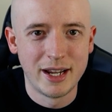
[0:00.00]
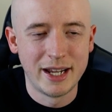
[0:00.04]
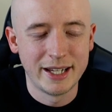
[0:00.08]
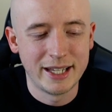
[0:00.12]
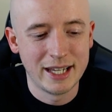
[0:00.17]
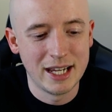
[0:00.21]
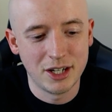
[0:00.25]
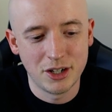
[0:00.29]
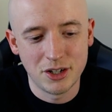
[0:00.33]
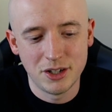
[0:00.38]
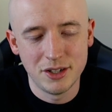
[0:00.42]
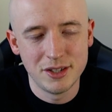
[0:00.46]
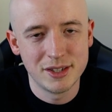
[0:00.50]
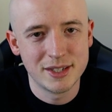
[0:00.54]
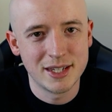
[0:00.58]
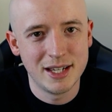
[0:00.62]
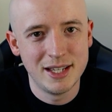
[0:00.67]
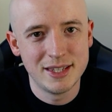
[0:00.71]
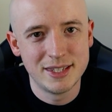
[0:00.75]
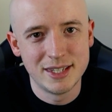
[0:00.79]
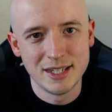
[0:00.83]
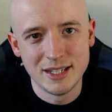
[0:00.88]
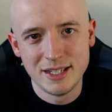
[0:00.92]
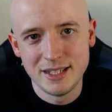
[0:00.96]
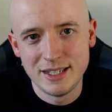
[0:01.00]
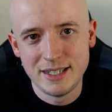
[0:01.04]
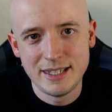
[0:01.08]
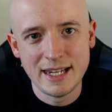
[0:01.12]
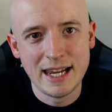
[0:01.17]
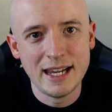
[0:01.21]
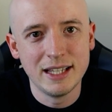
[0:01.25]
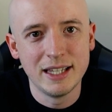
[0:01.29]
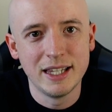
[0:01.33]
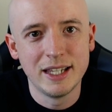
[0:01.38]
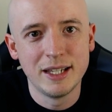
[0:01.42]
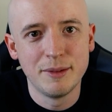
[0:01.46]
I get contacted
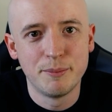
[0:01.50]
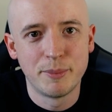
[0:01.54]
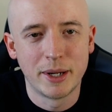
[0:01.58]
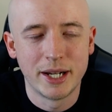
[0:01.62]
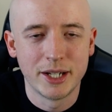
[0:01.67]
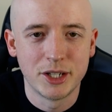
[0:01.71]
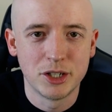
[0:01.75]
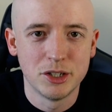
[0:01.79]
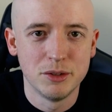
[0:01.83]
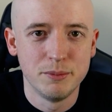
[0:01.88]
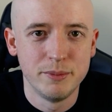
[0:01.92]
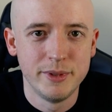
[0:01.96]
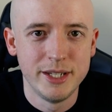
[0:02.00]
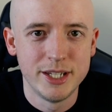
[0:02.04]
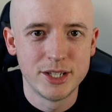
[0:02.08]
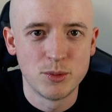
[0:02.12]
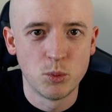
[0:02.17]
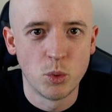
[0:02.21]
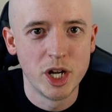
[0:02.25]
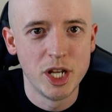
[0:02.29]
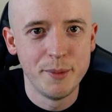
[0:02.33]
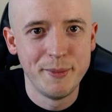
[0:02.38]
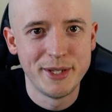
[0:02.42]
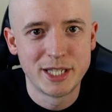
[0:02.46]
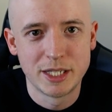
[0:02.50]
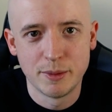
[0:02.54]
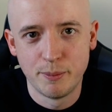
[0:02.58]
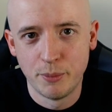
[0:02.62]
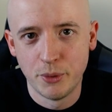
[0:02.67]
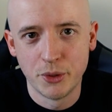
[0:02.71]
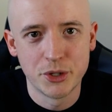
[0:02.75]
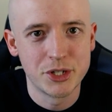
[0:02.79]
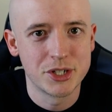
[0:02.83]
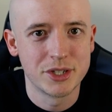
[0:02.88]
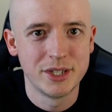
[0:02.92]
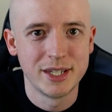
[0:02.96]
daily by companies wanting me to
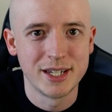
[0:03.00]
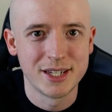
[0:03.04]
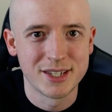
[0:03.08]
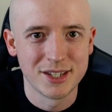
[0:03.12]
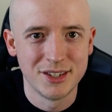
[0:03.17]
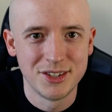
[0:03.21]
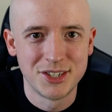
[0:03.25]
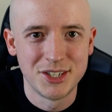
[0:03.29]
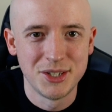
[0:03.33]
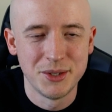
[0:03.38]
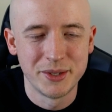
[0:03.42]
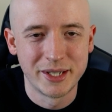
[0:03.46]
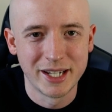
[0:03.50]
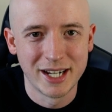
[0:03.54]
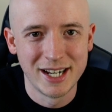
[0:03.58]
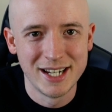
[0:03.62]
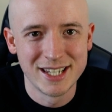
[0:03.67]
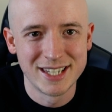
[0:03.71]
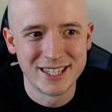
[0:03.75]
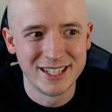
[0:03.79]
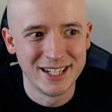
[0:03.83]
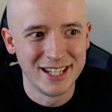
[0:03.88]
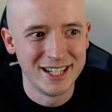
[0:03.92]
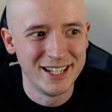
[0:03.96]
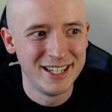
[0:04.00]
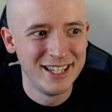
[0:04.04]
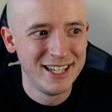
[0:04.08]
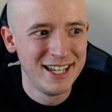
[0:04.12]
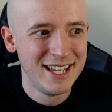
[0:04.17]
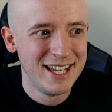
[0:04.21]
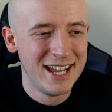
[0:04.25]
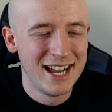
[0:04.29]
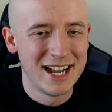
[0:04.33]
push things onto you guys, and I,